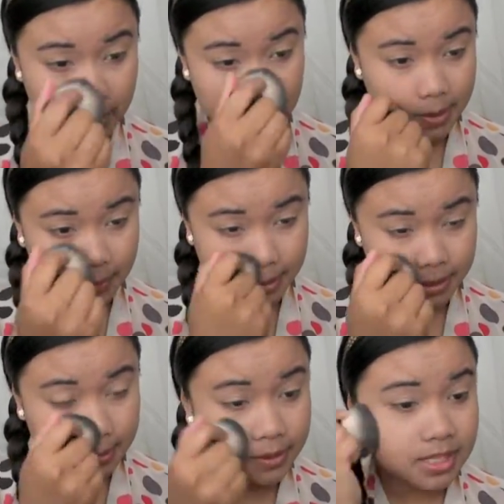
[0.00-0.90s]
And then what I
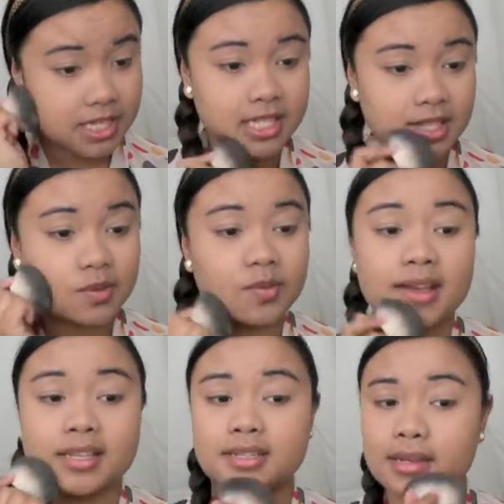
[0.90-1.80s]
do is I take the
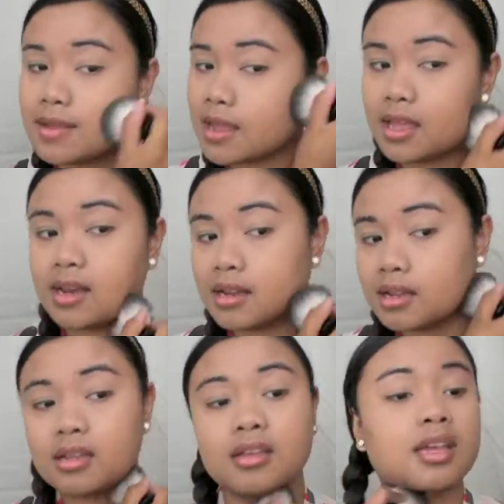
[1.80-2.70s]
rest, and
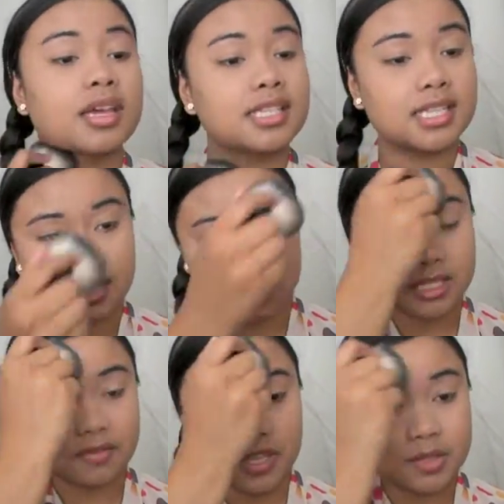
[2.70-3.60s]
instead
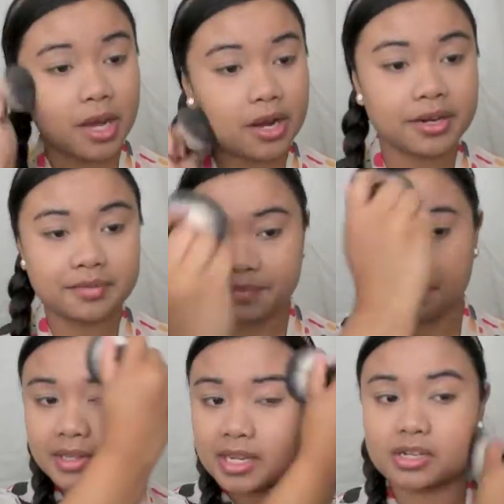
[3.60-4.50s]
of the face powder,
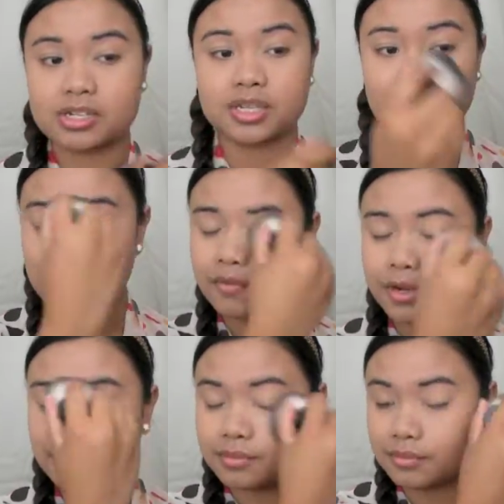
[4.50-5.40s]
I usually go for
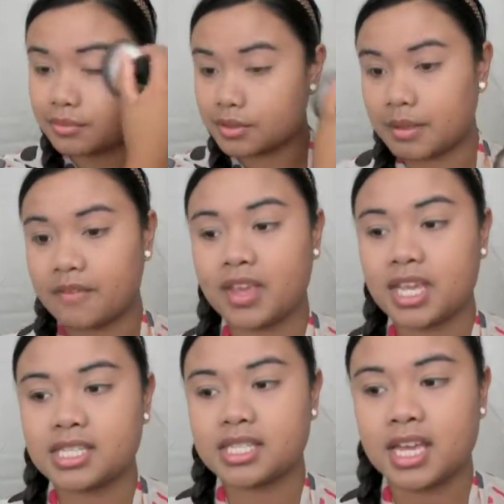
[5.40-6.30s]
it with my
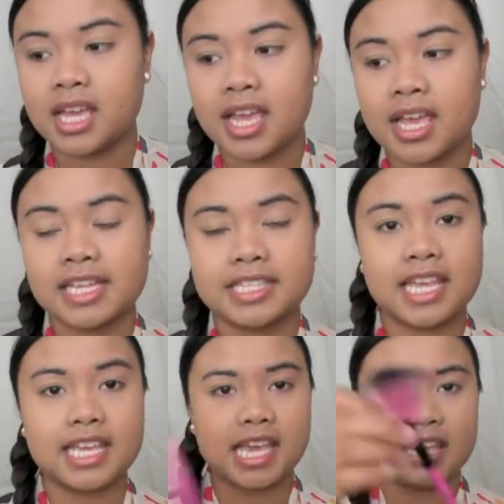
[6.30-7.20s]
face,
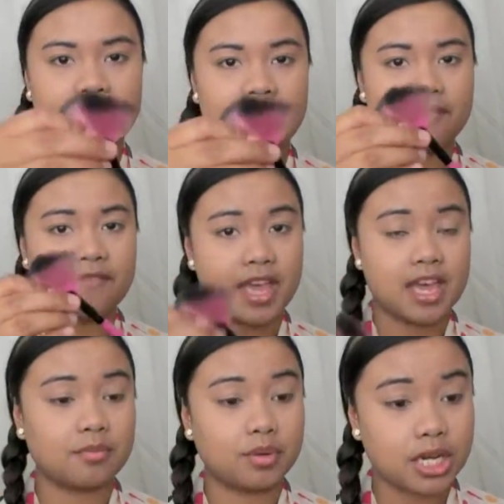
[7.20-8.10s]
take a
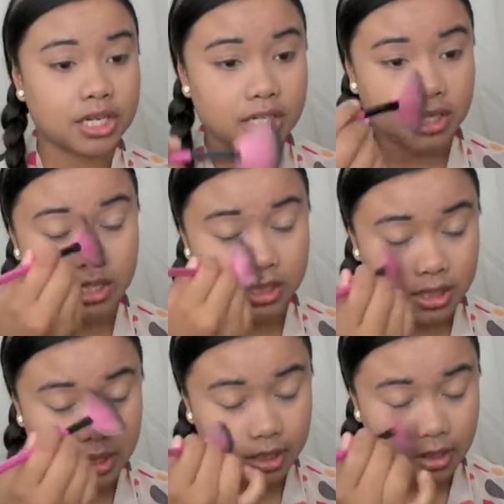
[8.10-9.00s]
fan brush, and just
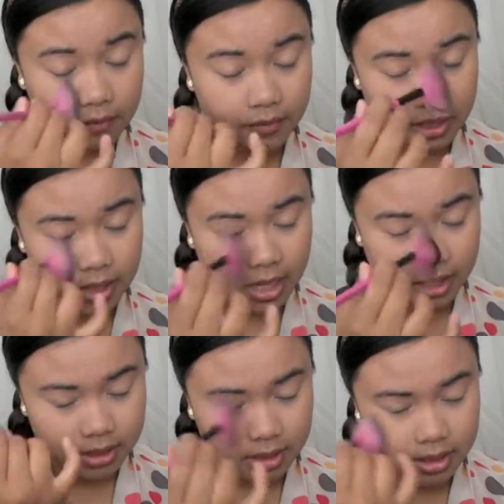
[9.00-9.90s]
take off any
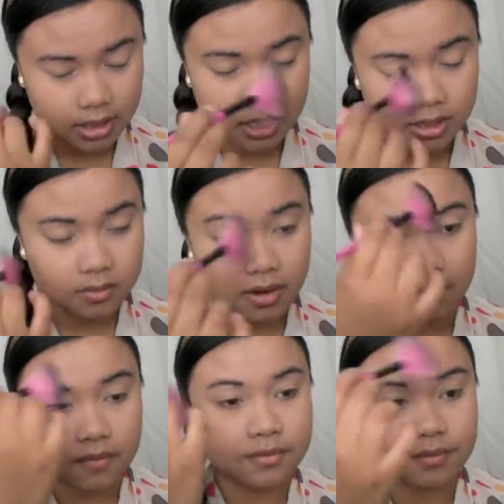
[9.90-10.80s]
excess that I do
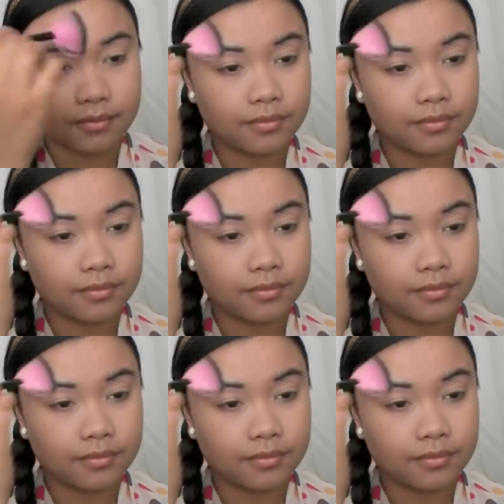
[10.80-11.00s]
have.